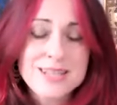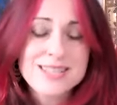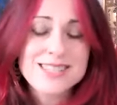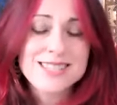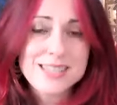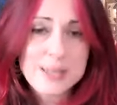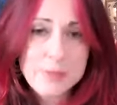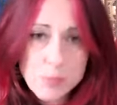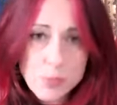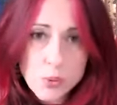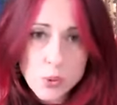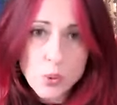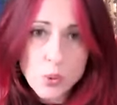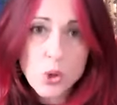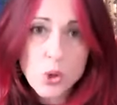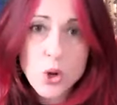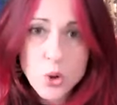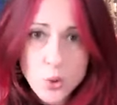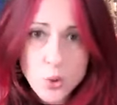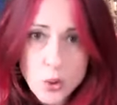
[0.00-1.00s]
simple,
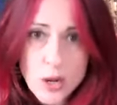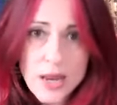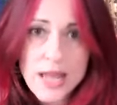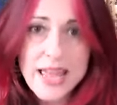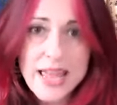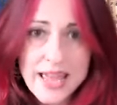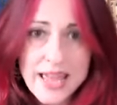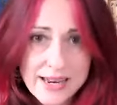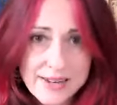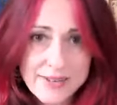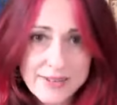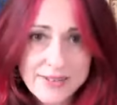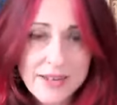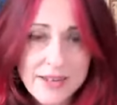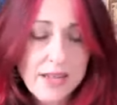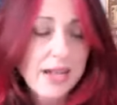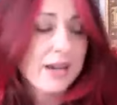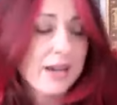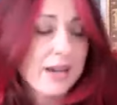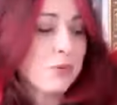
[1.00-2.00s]
call it in.
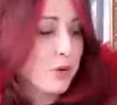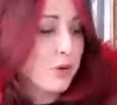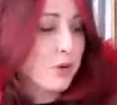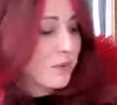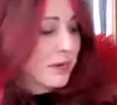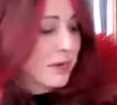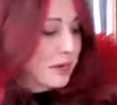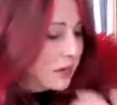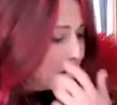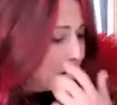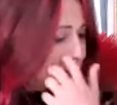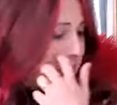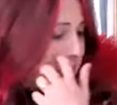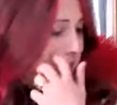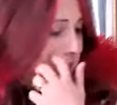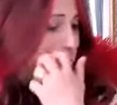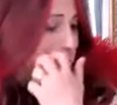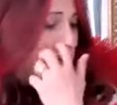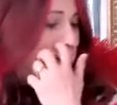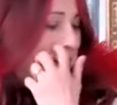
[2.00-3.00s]
I had one of my
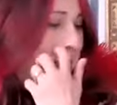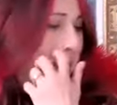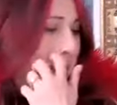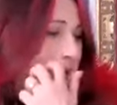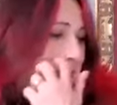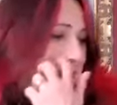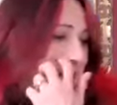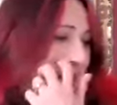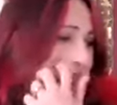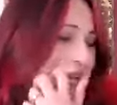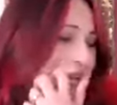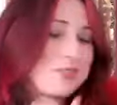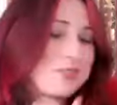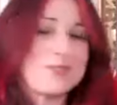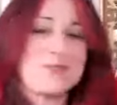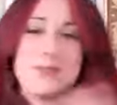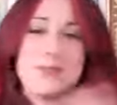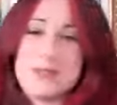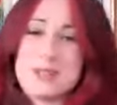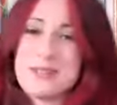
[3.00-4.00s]
coaches say to me the other day,
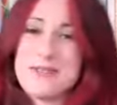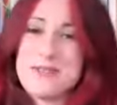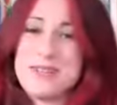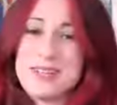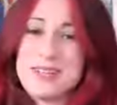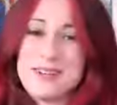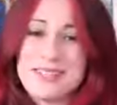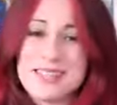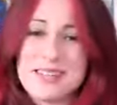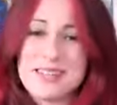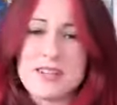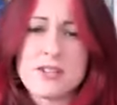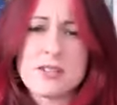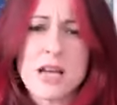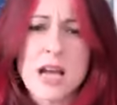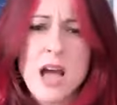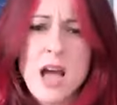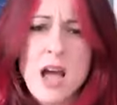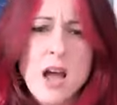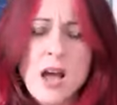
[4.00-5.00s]
she's watching a video and said, she's
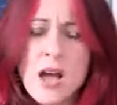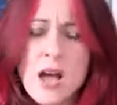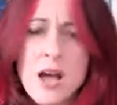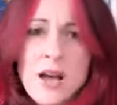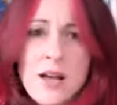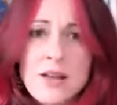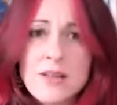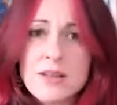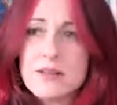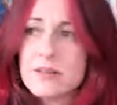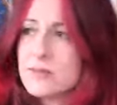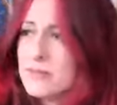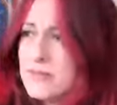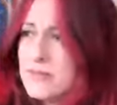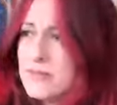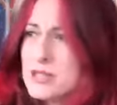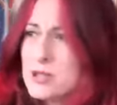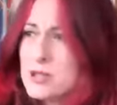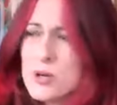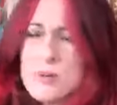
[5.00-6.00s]
like,
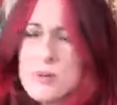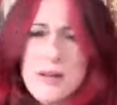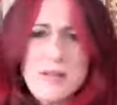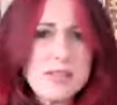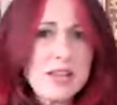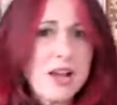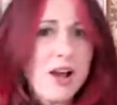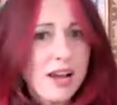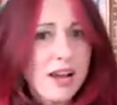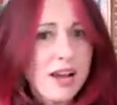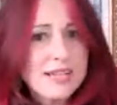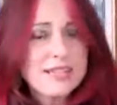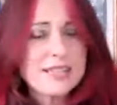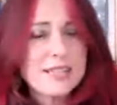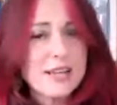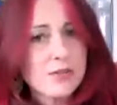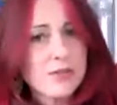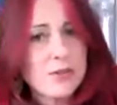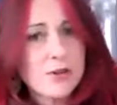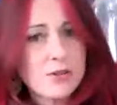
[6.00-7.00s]
it's oh, talking about this highest
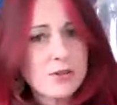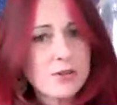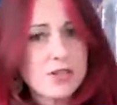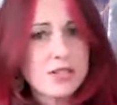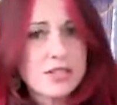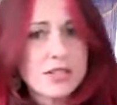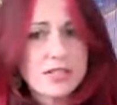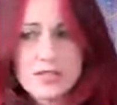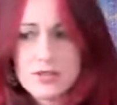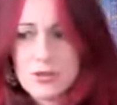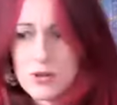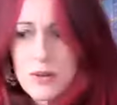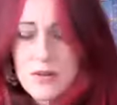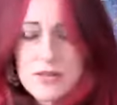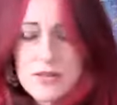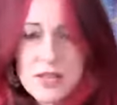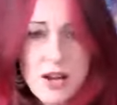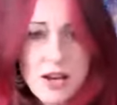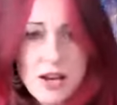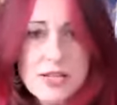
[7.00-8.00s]
self-consciousness, it's talking about
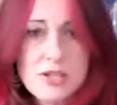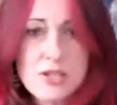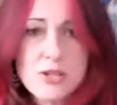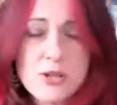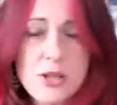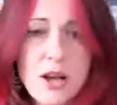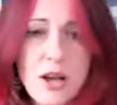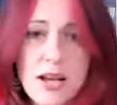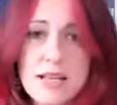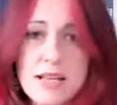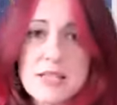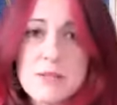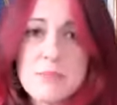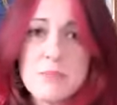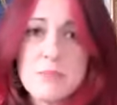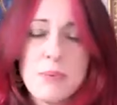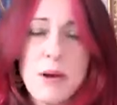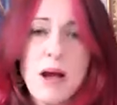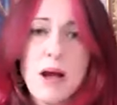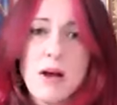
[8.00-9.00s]
this highest, highest
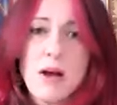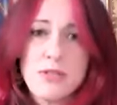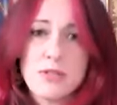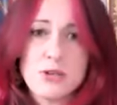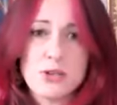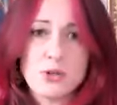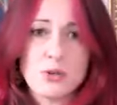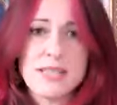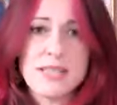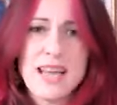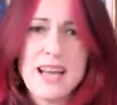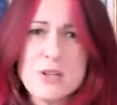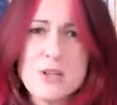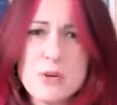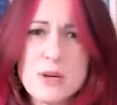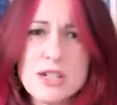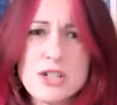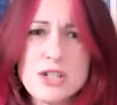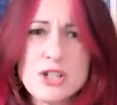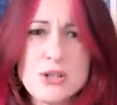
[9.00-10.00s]
path choice. How
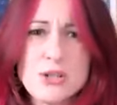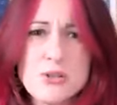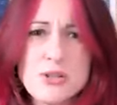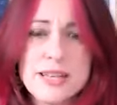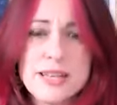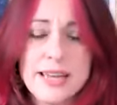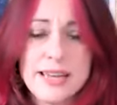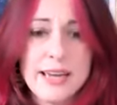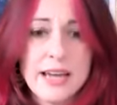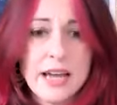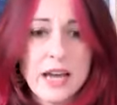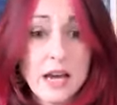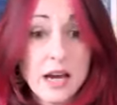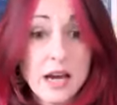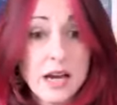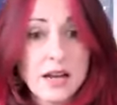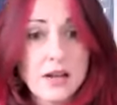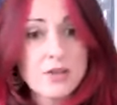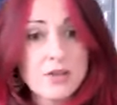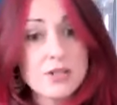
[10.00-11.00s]
do I choose it?
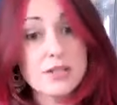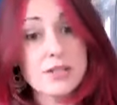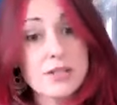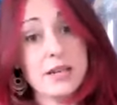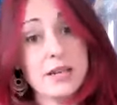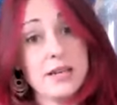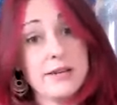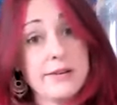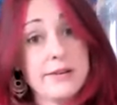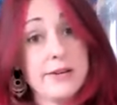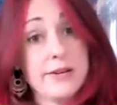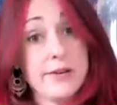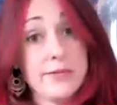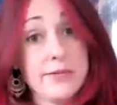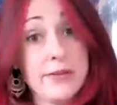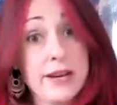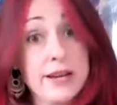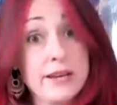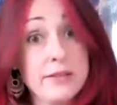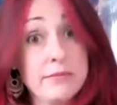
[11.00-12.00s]
And I was just like,
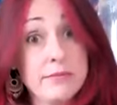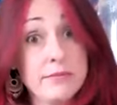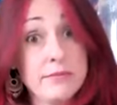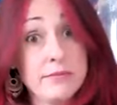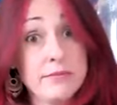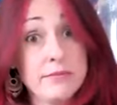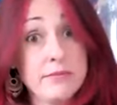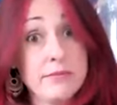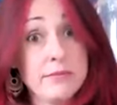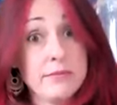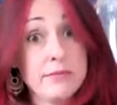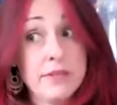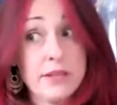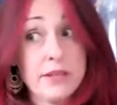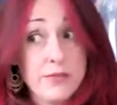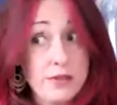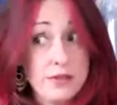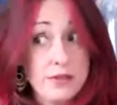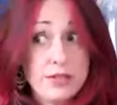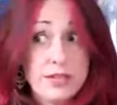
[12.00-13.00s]
girlfriend,
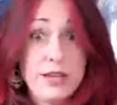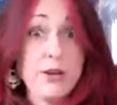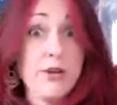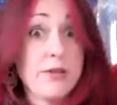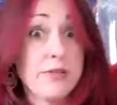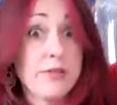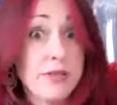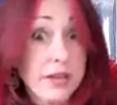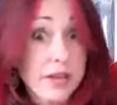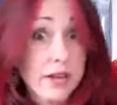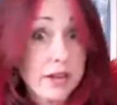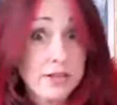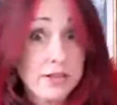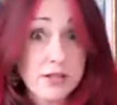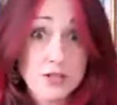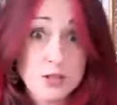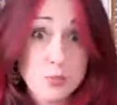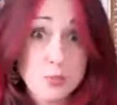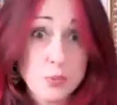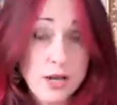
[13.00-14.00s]
have you seen all the videos
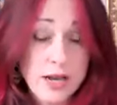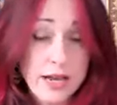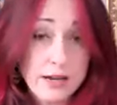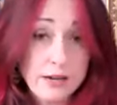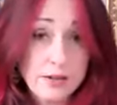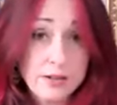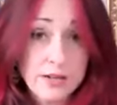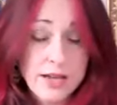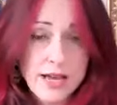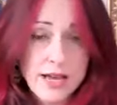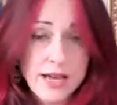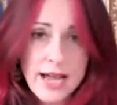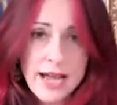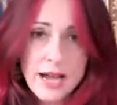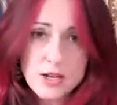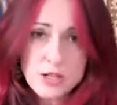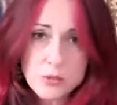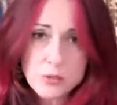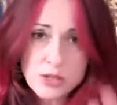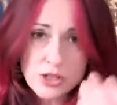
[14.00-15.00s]
I've just put out?
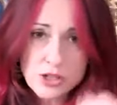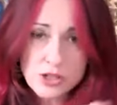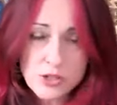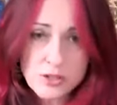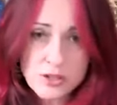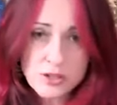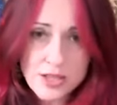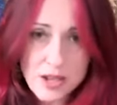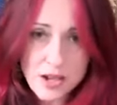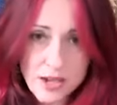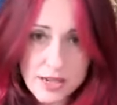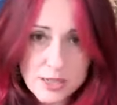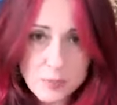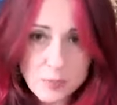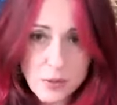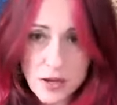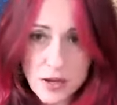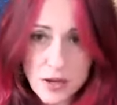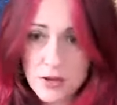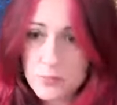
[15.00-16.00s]
How do we choose the
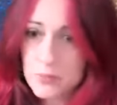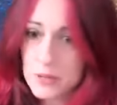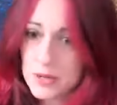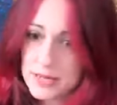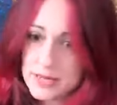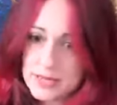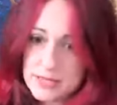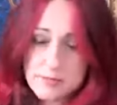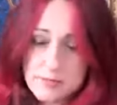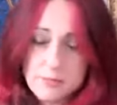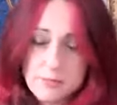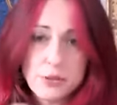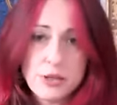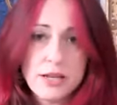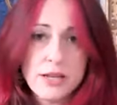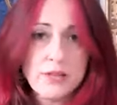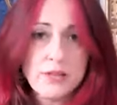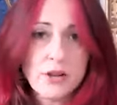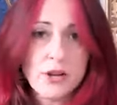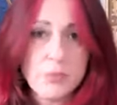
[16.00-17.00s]
highest path? Please put
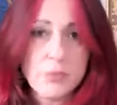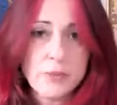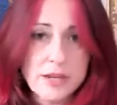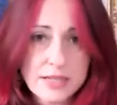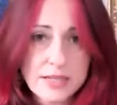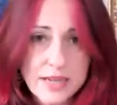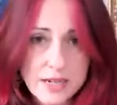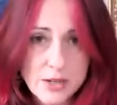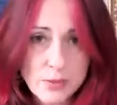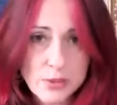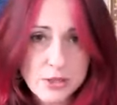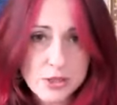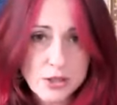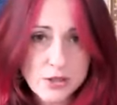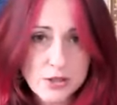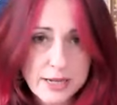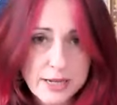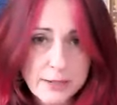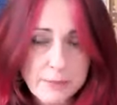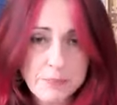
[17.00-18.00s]
it in the comments. How do we
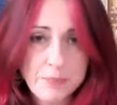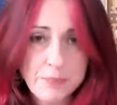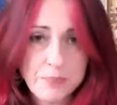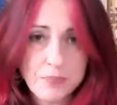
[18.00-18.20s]
choose it?